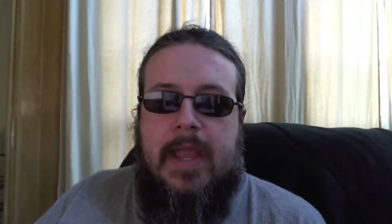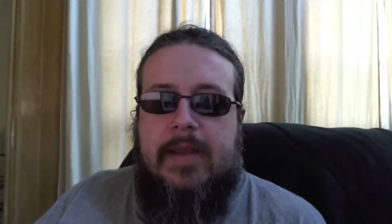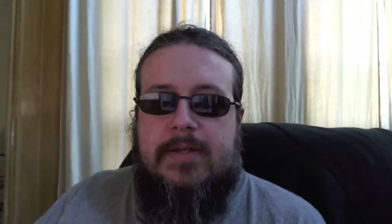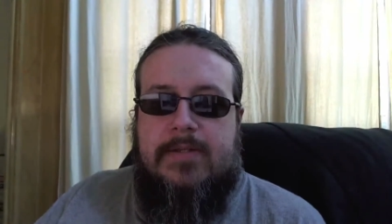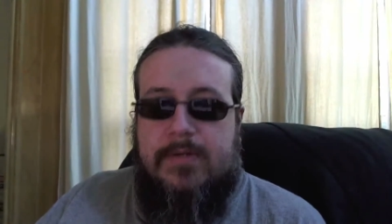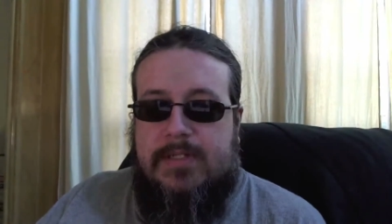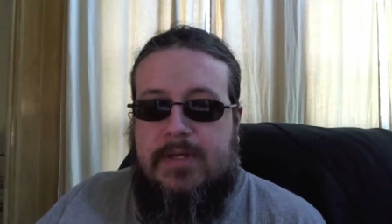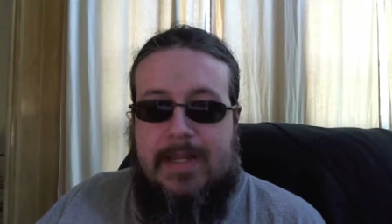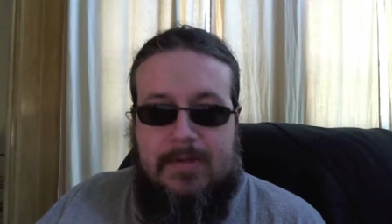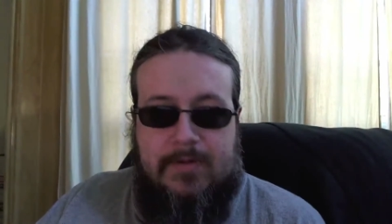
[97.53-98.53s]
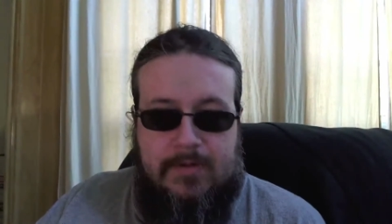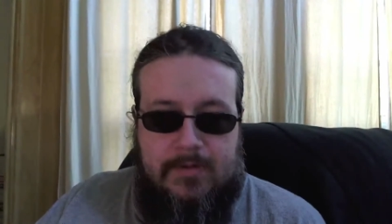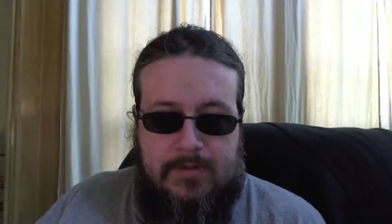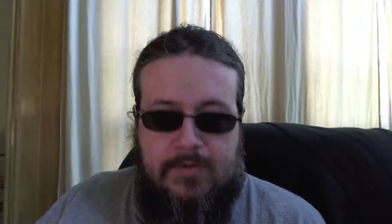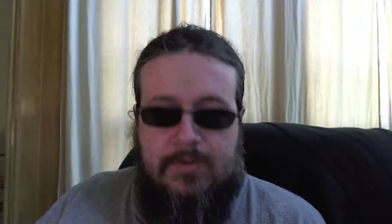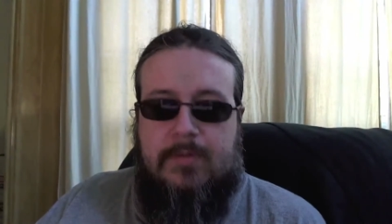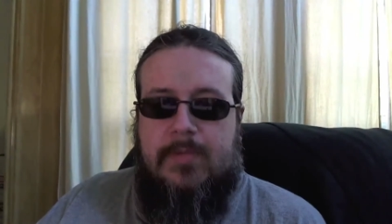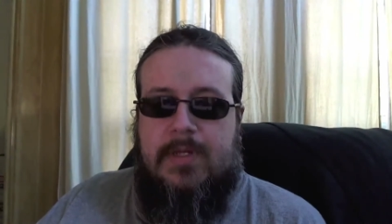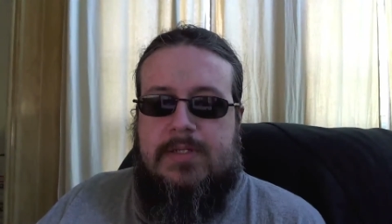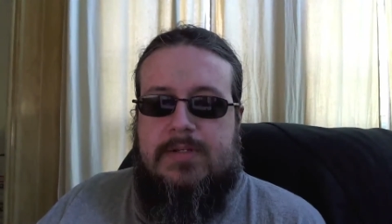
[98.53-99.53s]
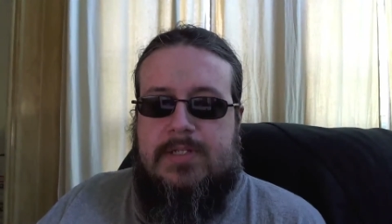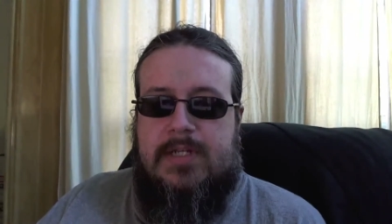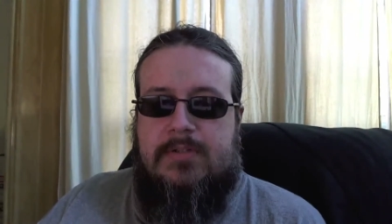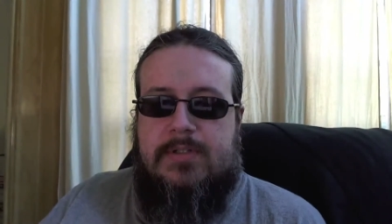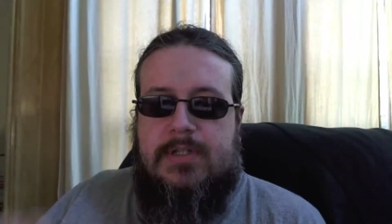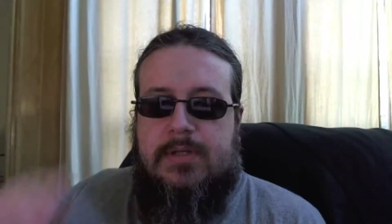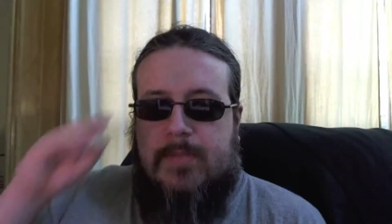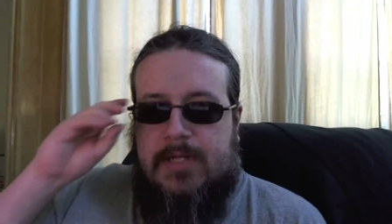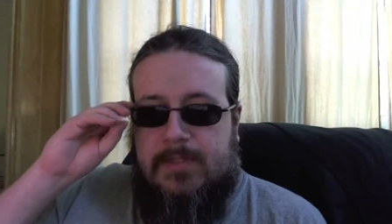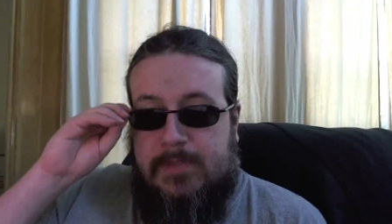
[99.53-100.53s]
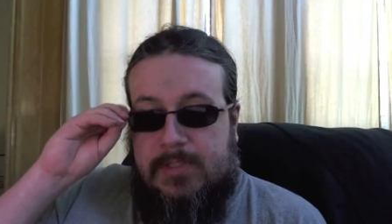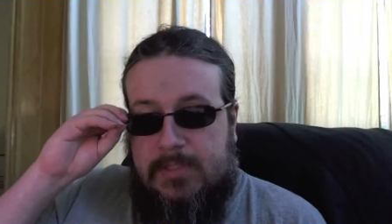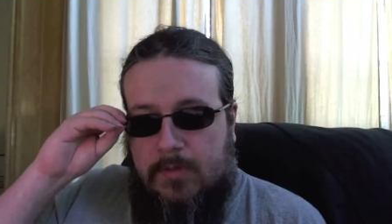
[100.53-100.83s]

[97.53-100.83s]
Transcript: and it turns out I couldn't because their schedules didn't match up.